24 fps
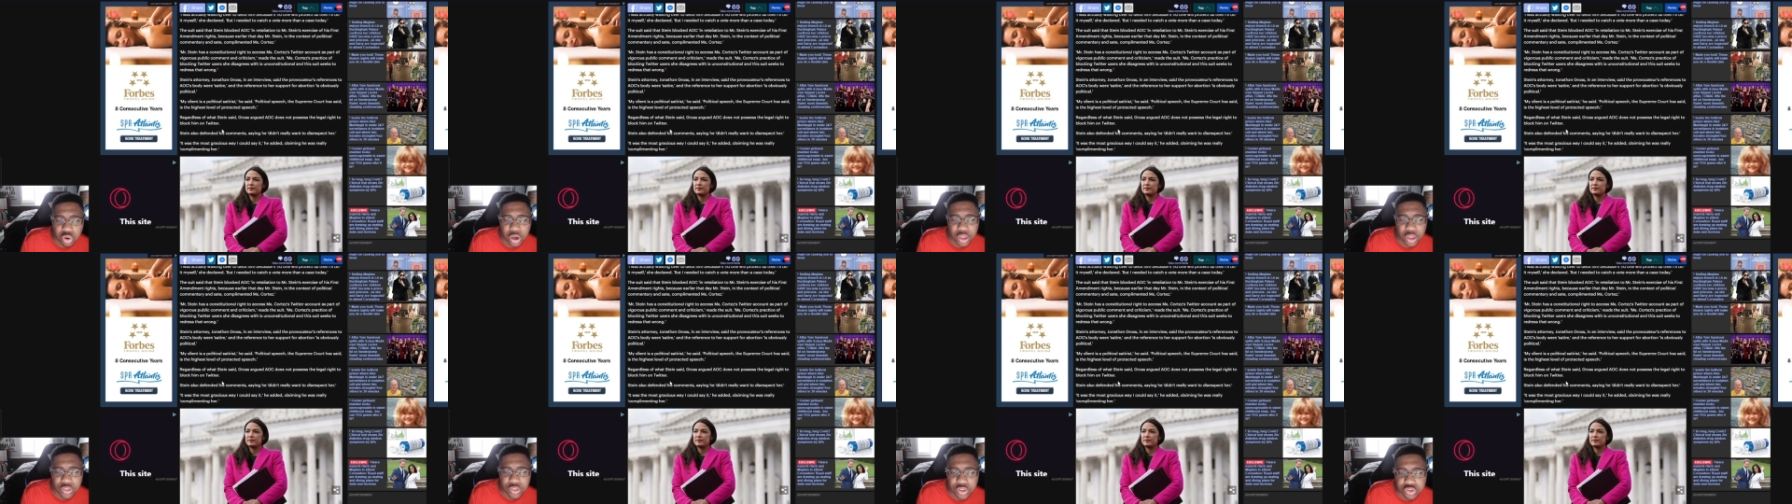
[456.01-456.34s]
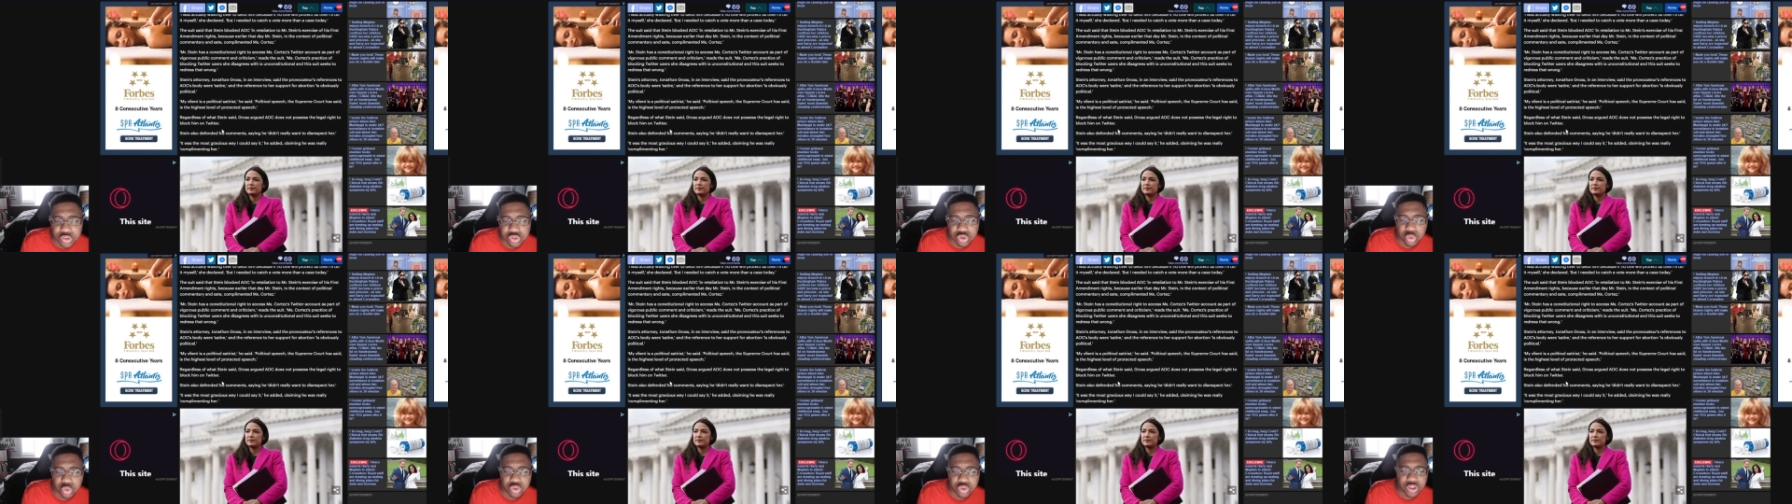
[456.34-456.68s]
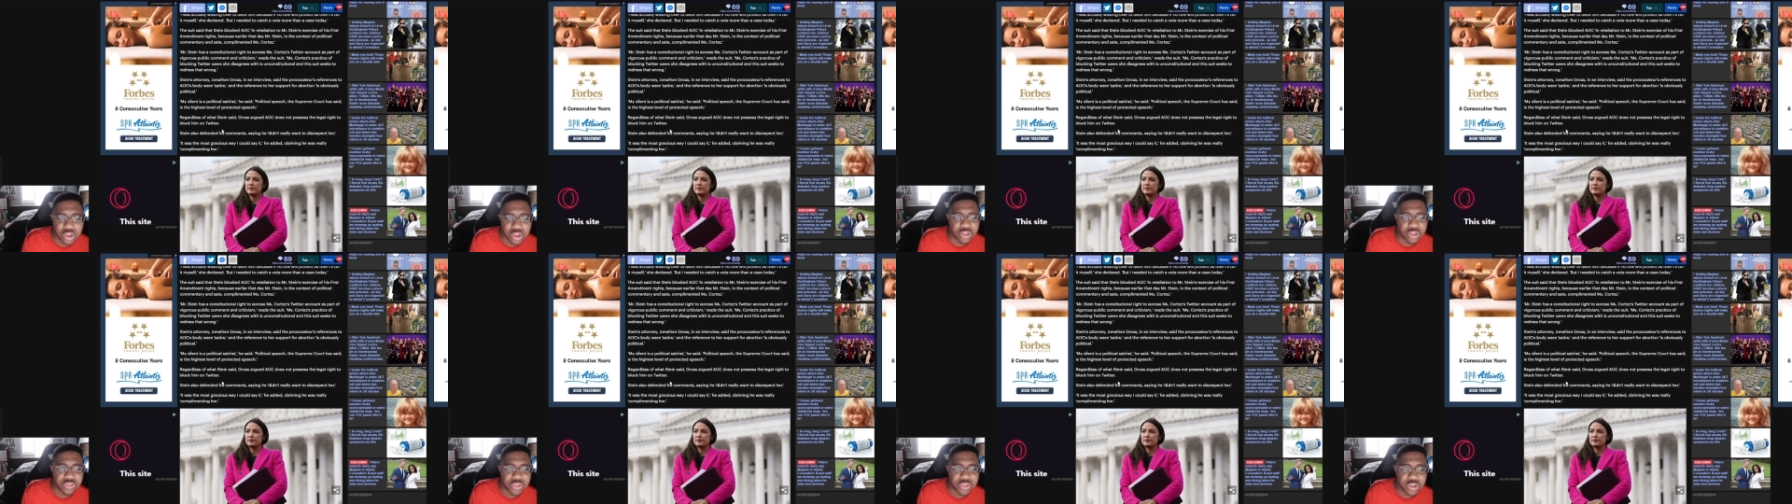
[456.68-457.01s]
and this suit
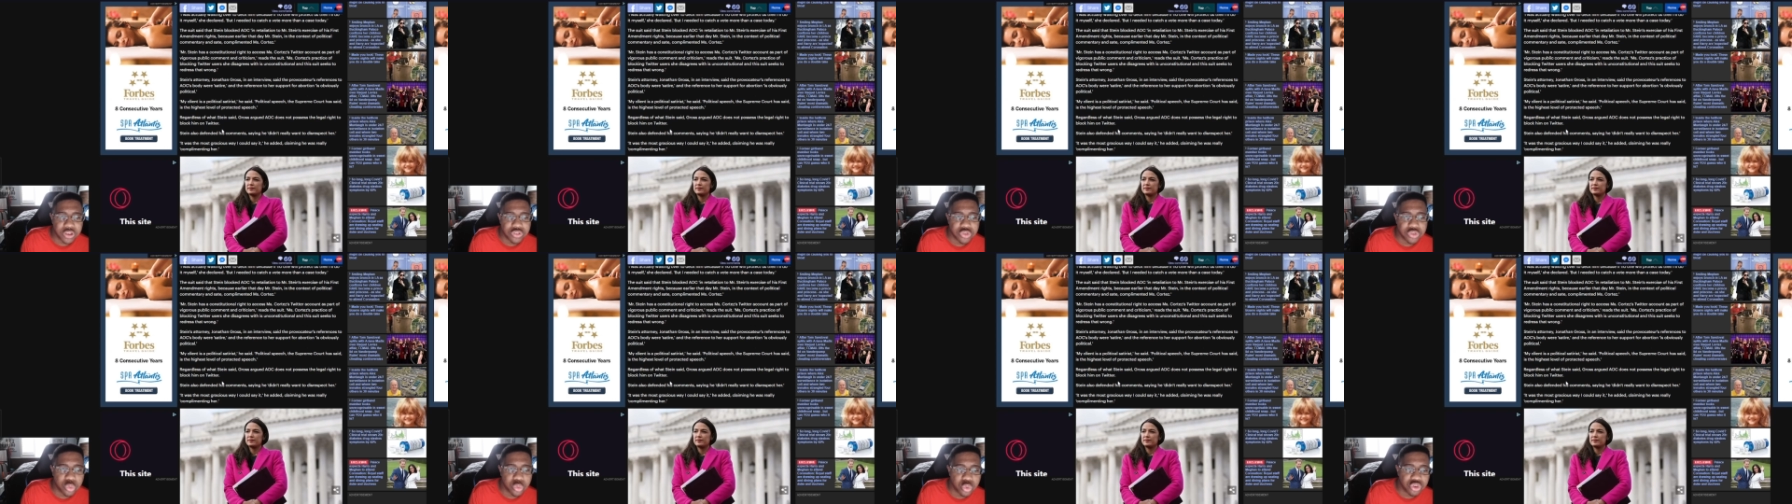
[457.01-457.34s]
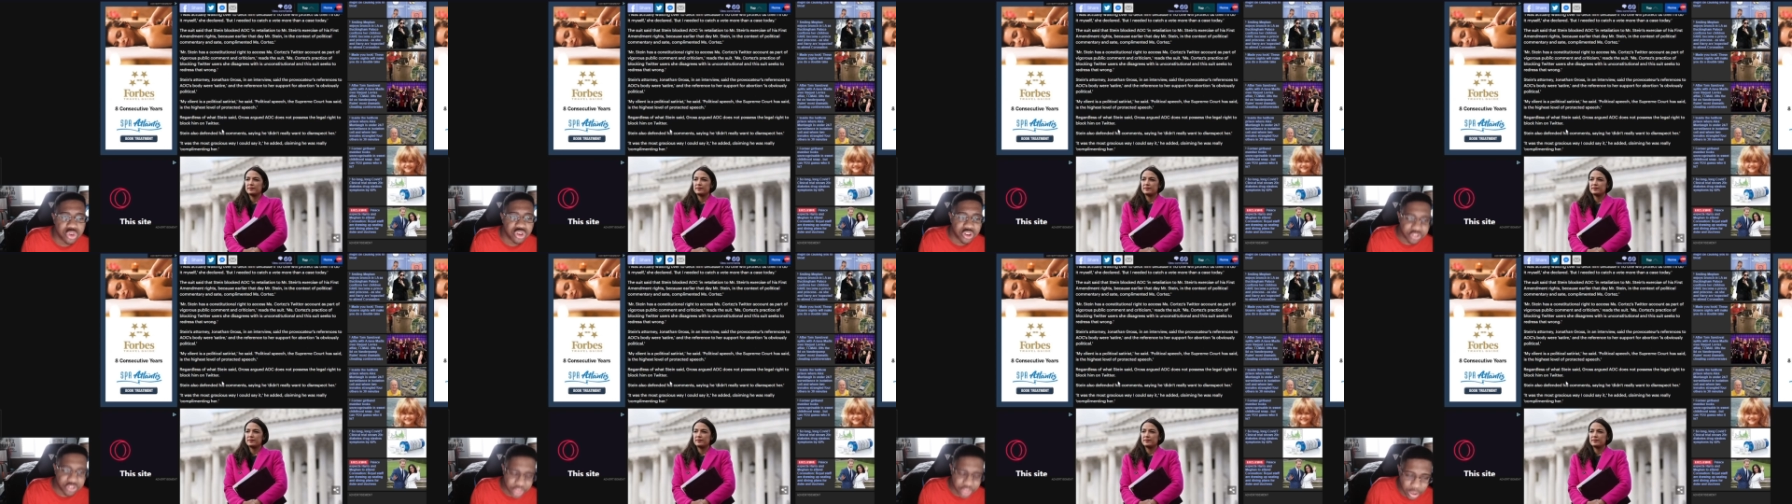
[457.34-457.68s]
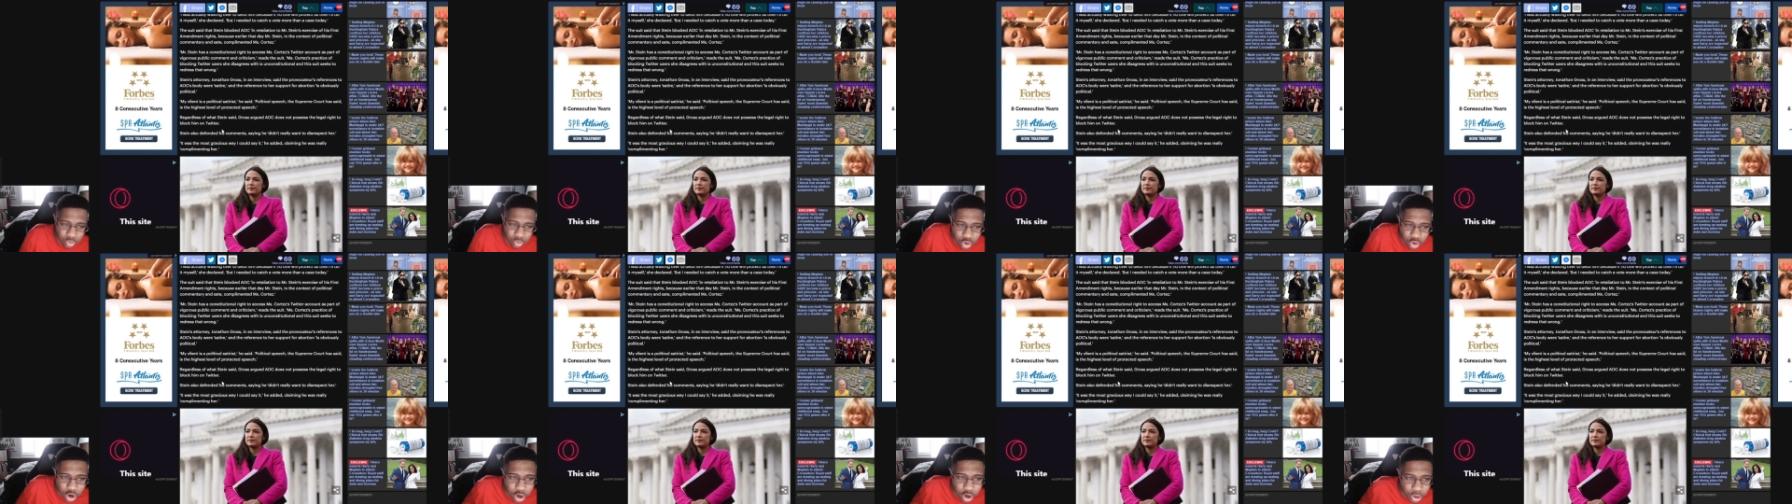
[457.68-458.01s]
seeks to redress
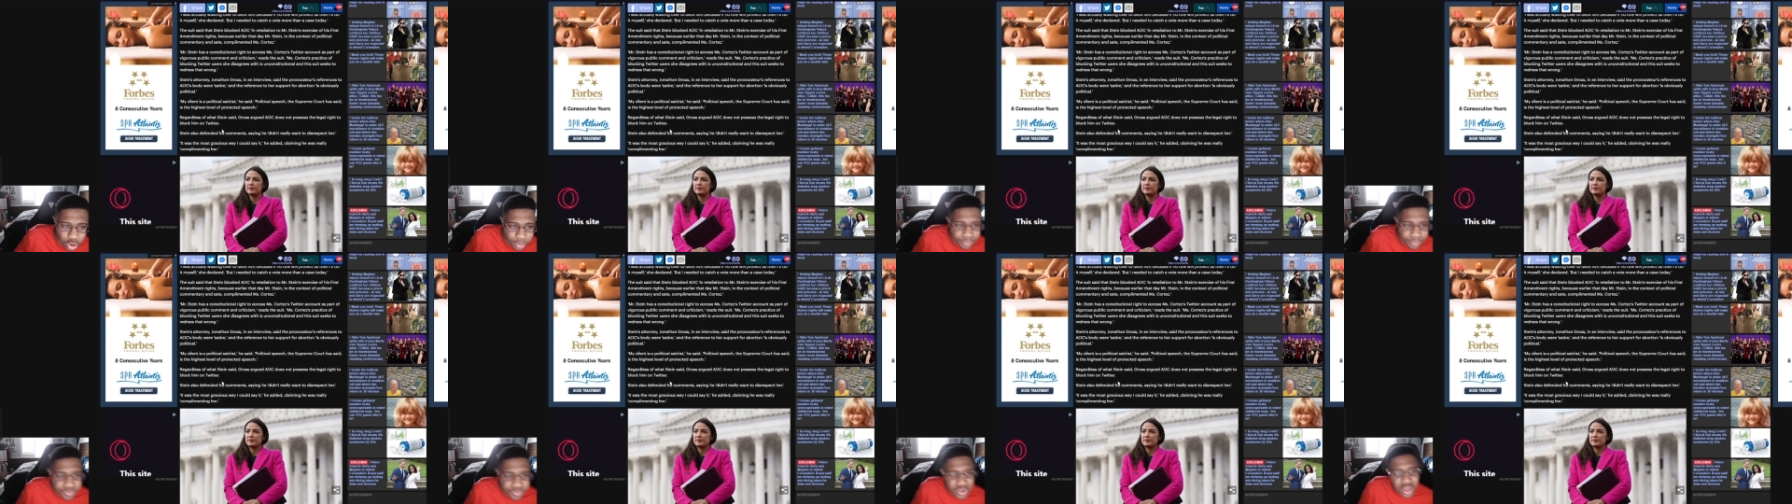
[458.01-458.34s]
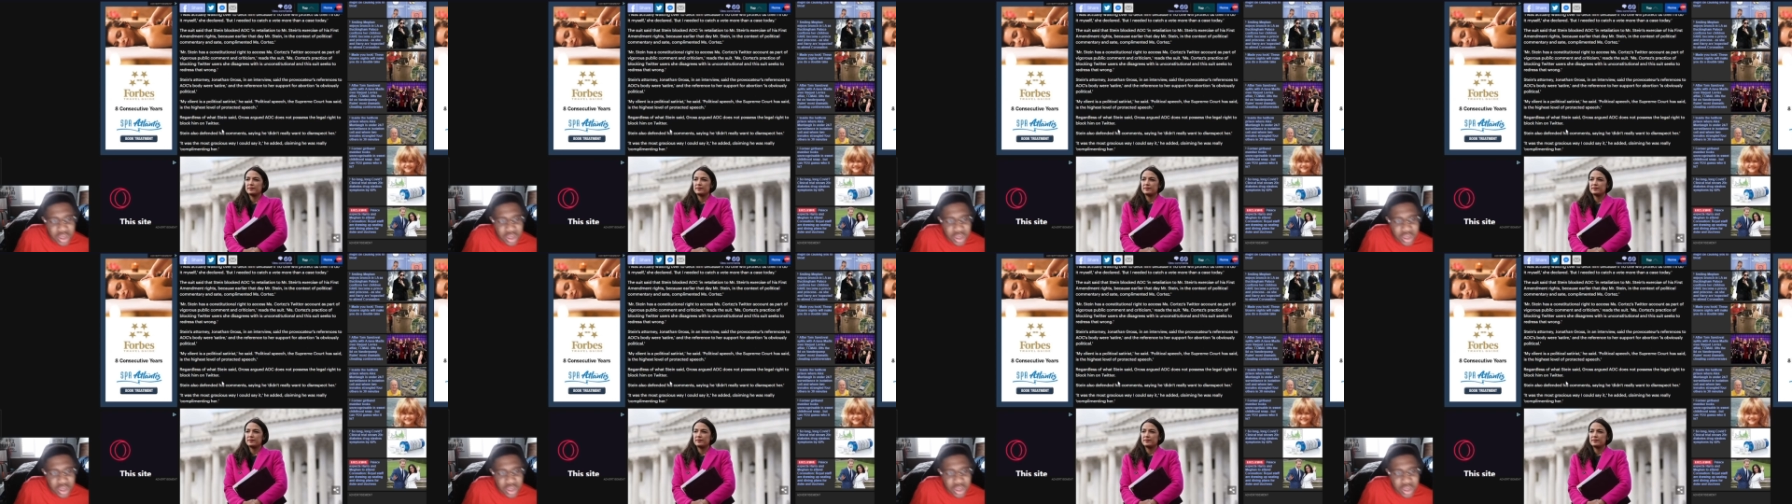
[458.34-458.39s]
that wrong.